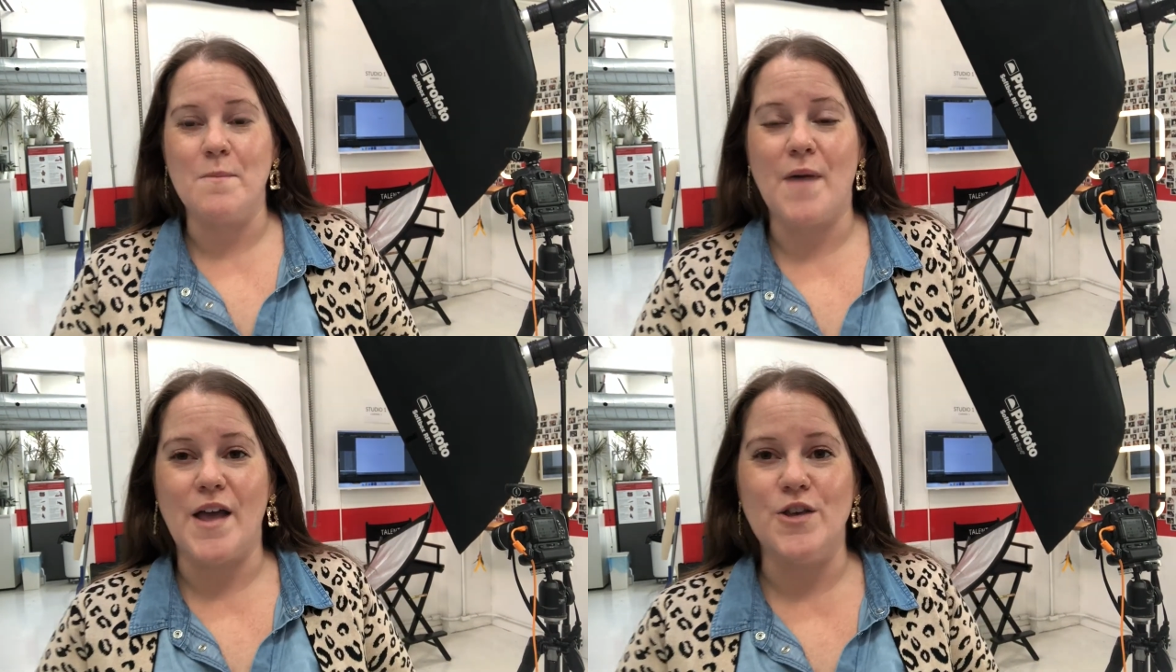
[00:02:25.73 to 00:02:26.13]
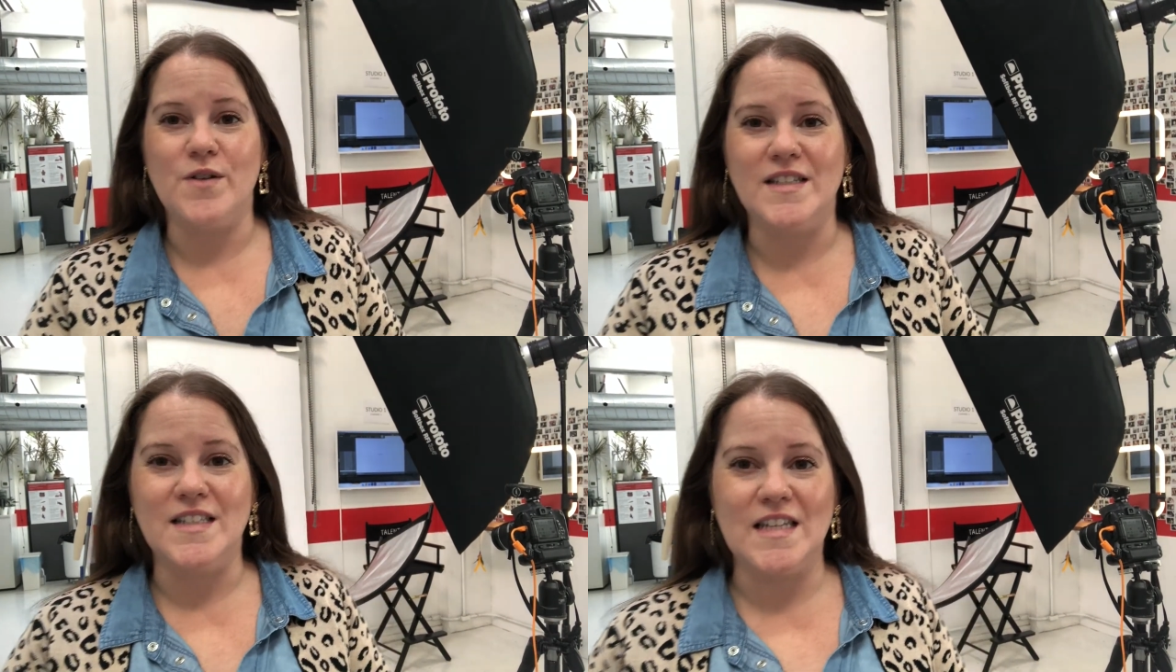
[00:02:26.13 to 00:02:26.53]
but you
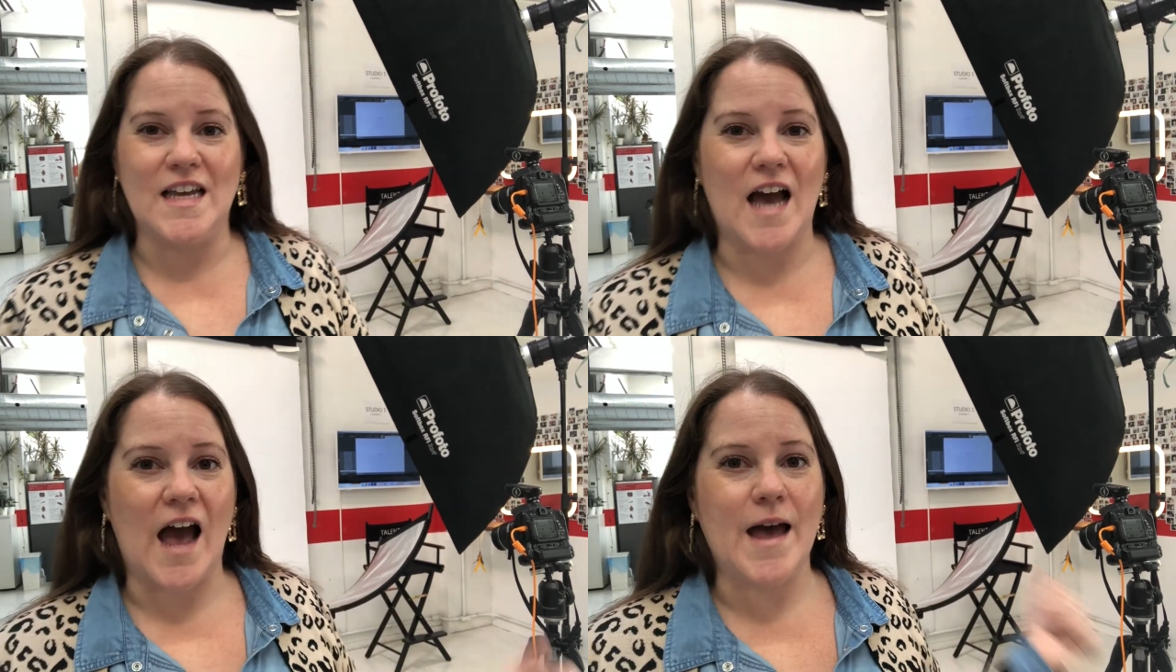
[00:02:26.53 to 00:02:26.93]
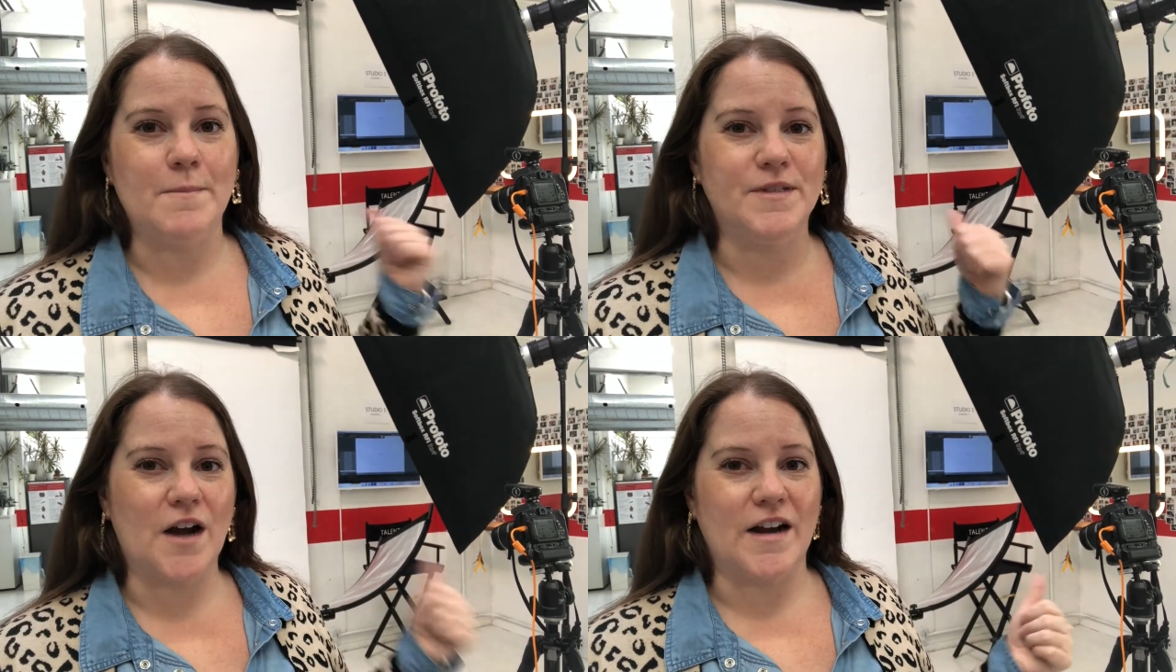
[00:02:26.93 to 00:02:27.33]
can see I'm
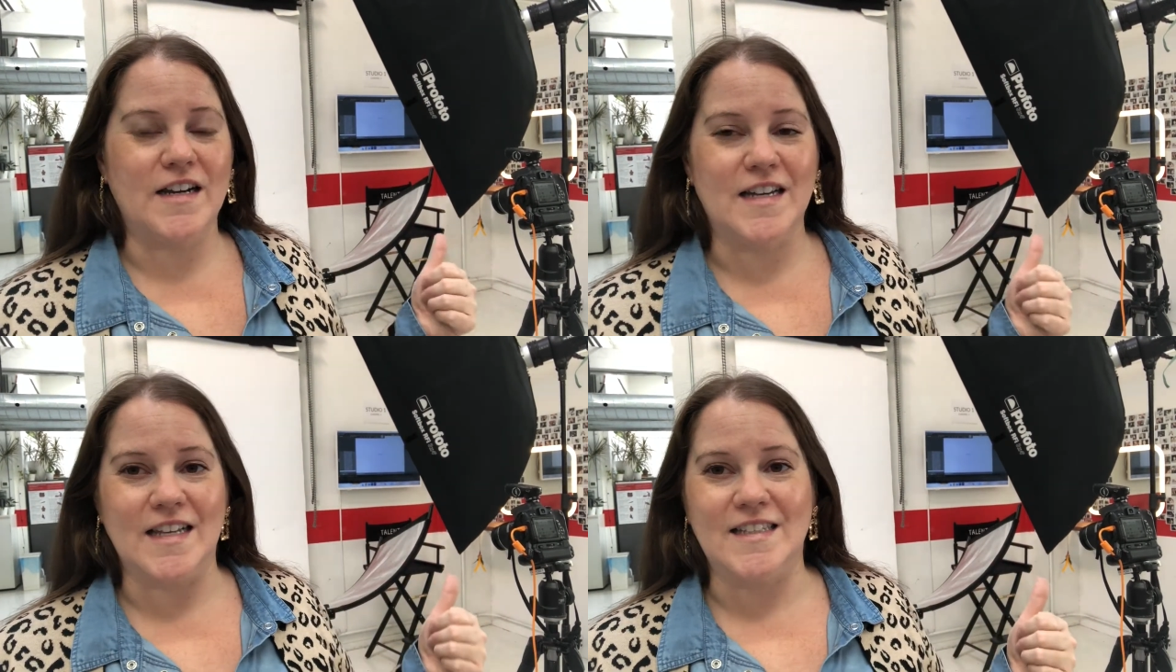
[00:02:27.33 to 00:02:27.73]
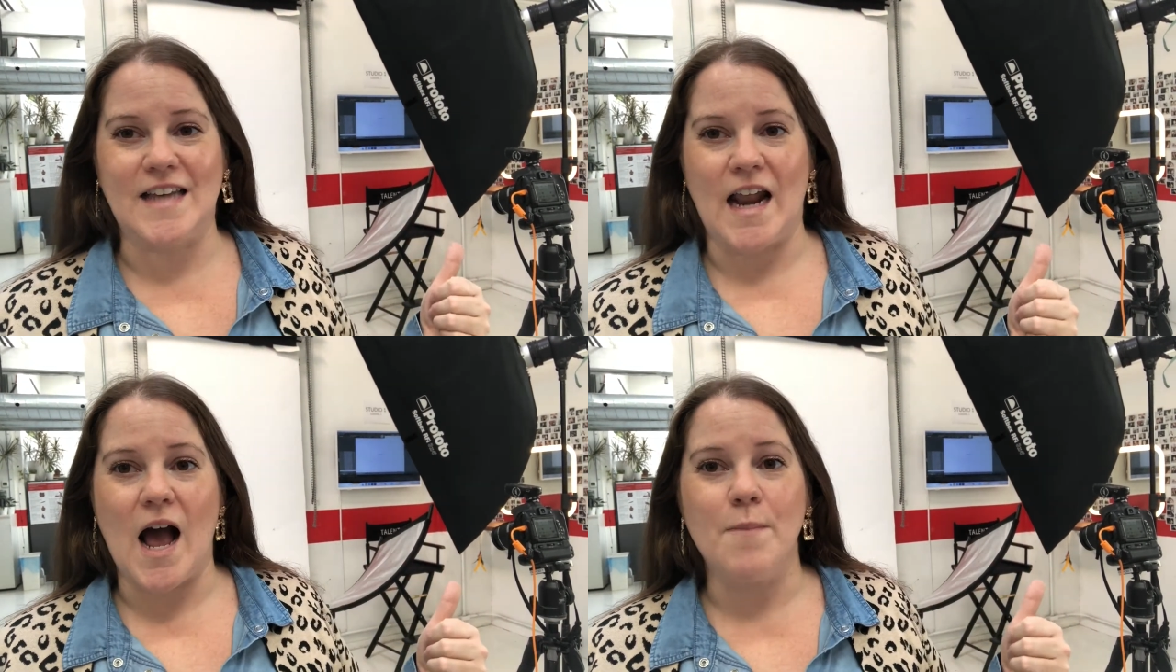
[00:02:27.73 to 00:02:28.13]
starting to get
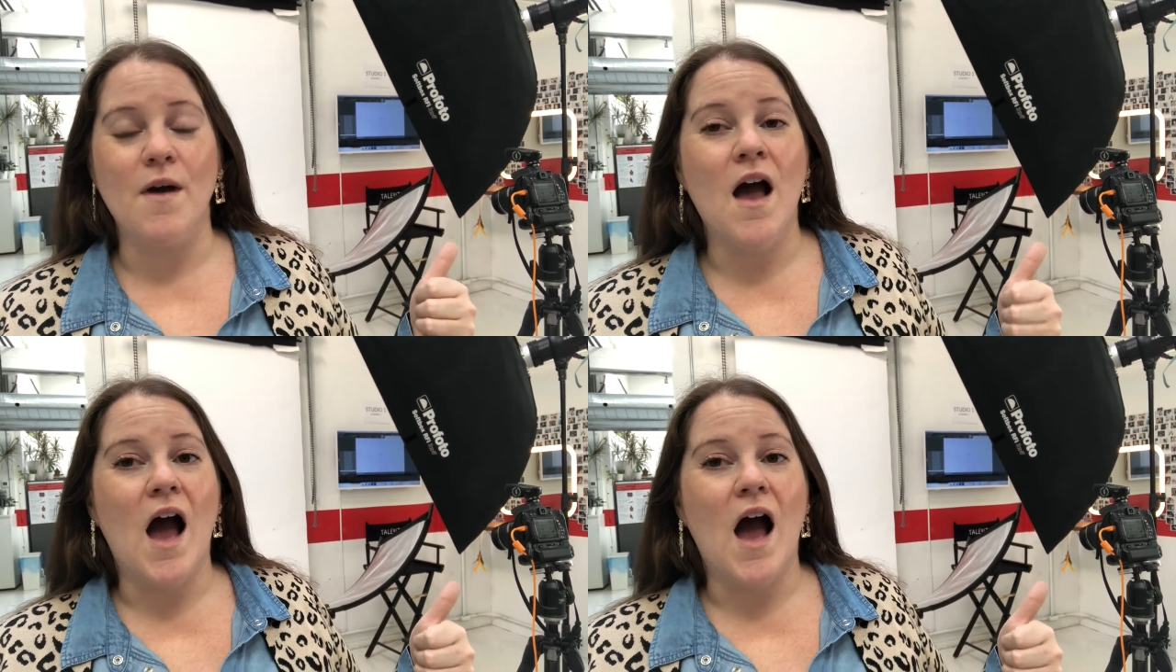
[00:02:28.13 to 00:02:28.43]
set up.